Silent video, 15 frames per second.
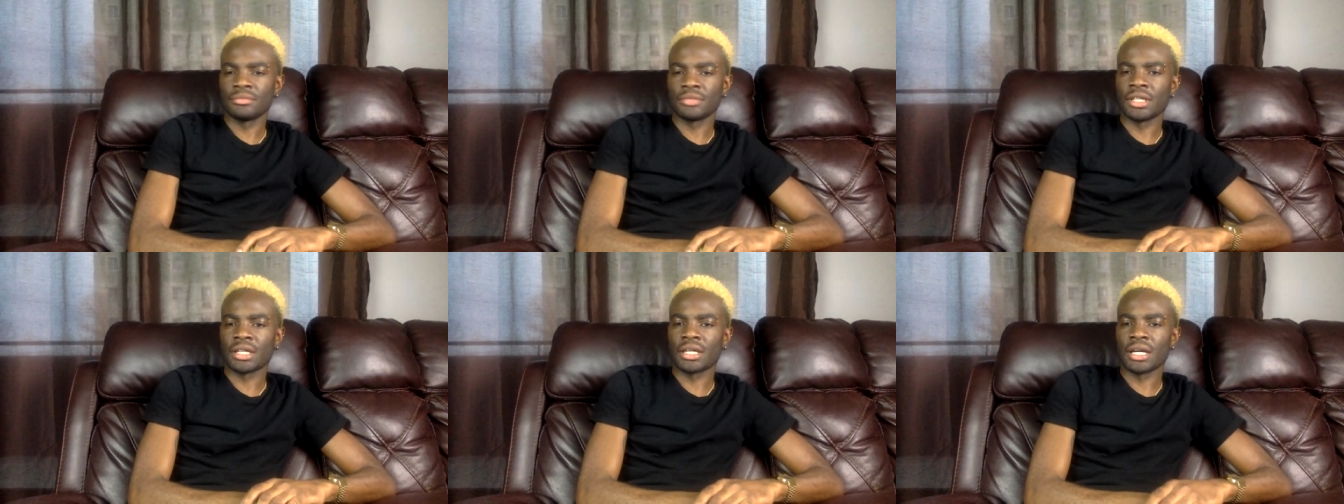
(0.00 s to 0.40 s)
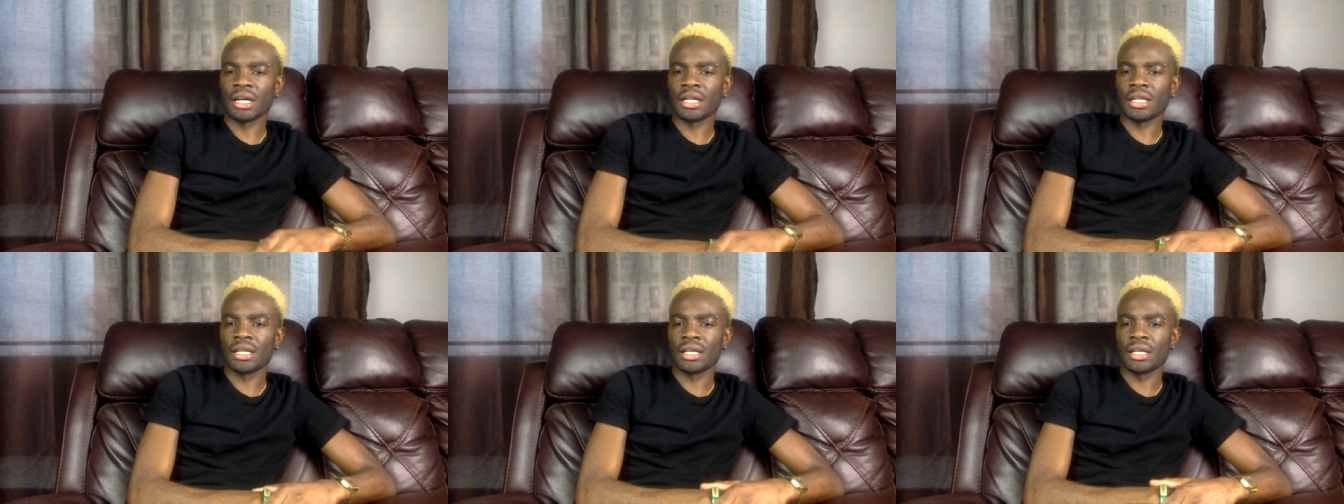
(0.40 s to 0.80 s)
what you
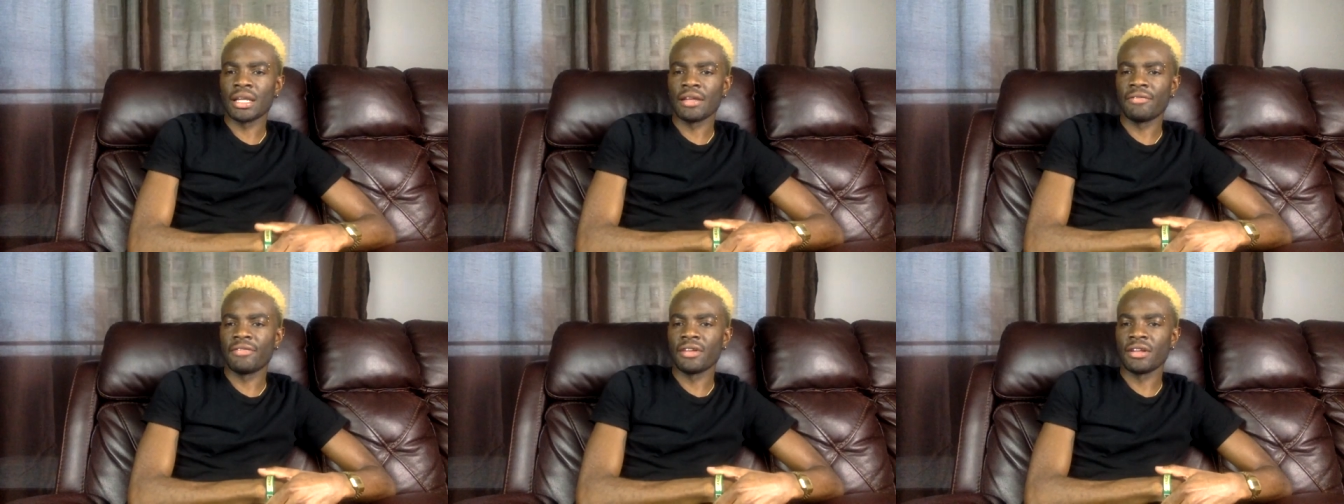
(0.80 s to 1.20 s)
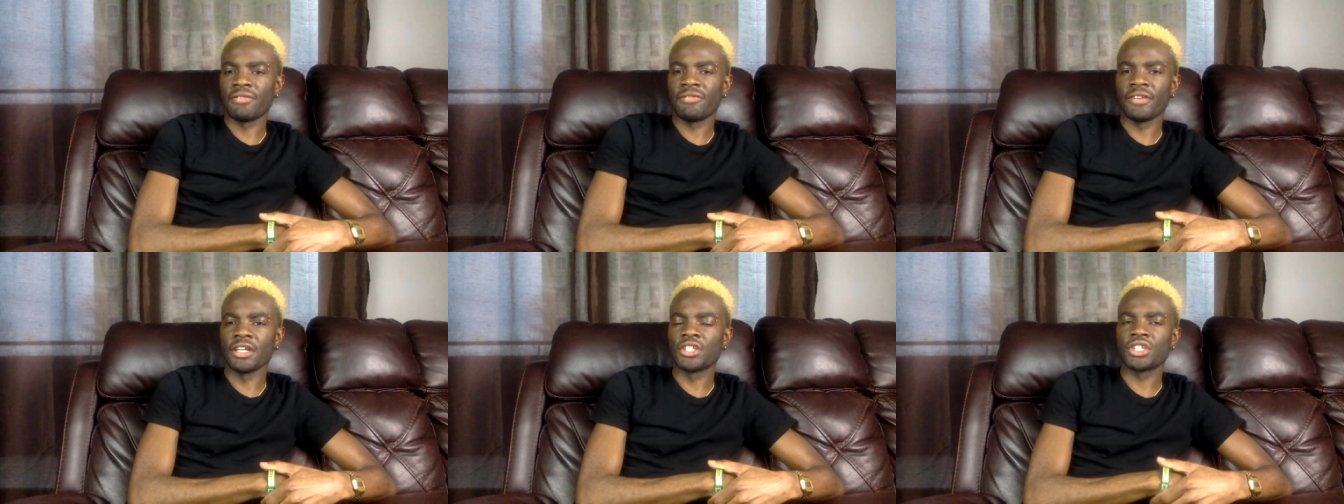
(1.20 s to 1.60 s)
call it? Heavily
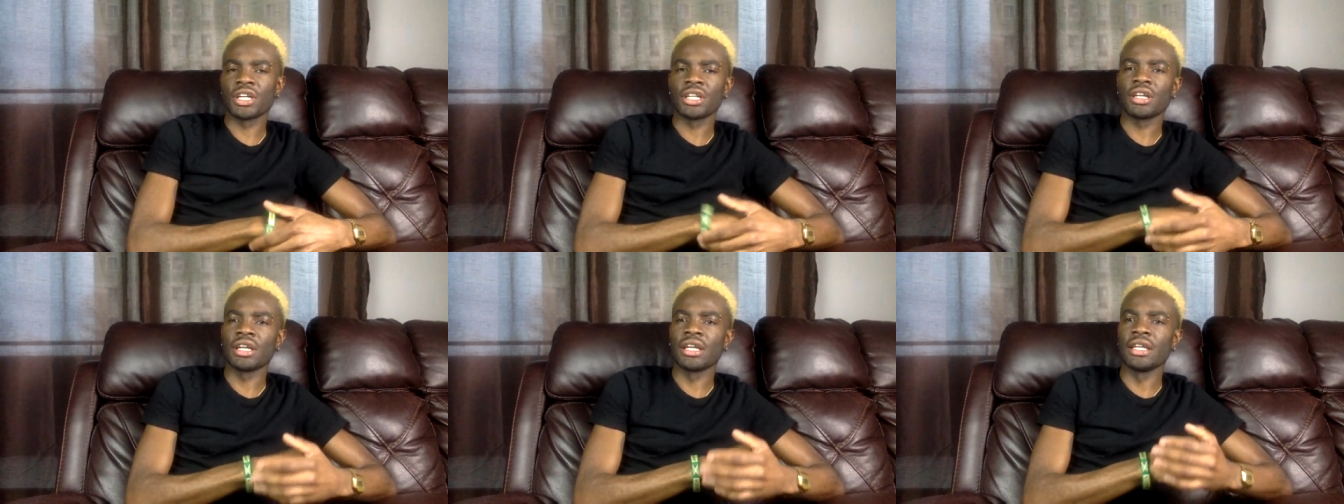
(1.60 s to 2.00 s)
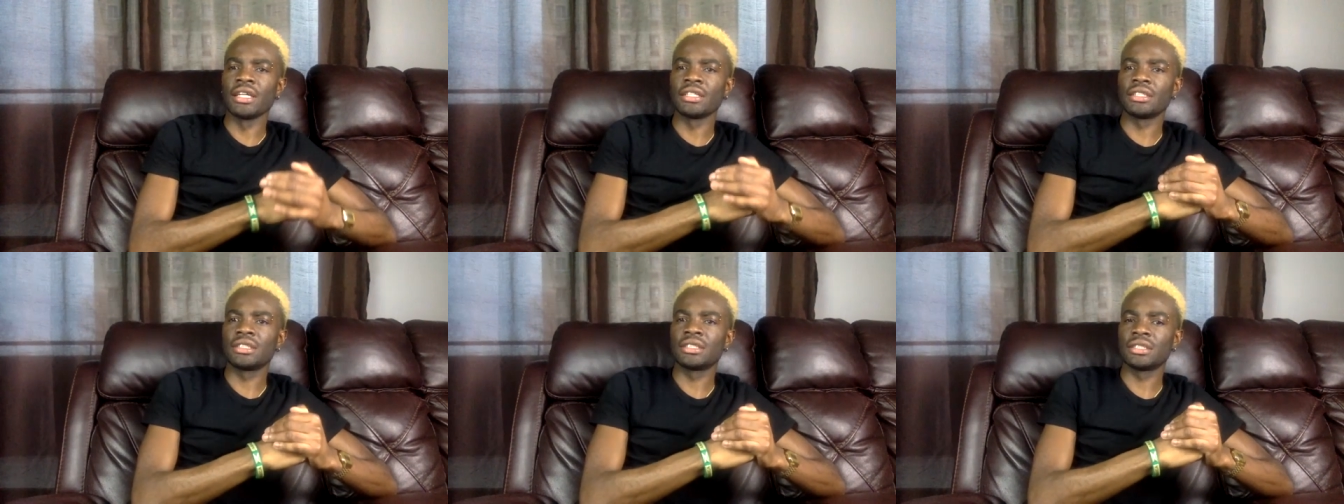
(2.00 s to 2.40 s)
featured in
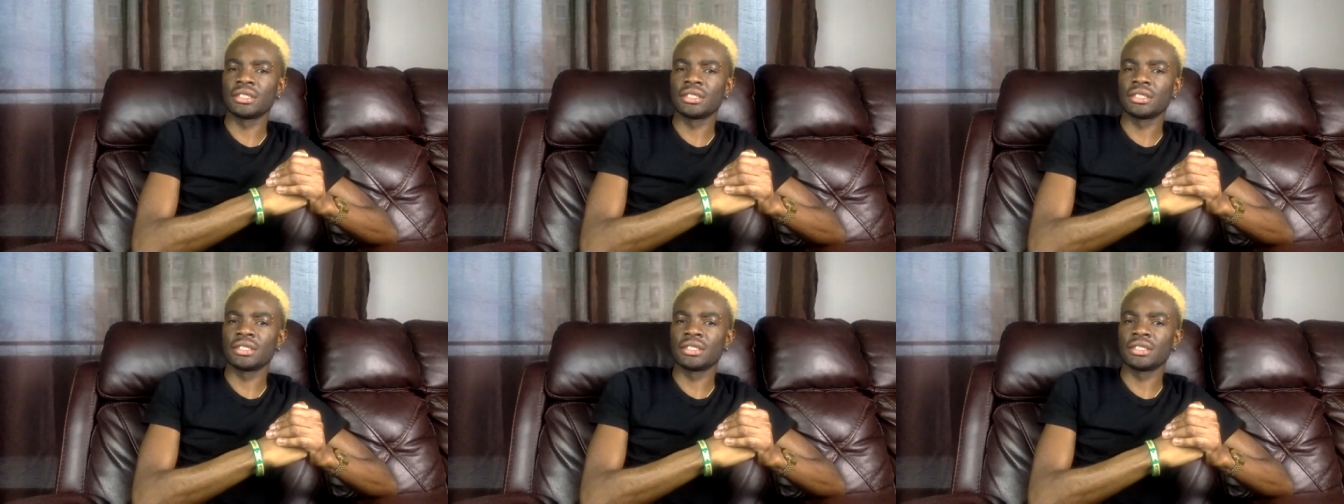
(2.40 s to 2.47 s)
it.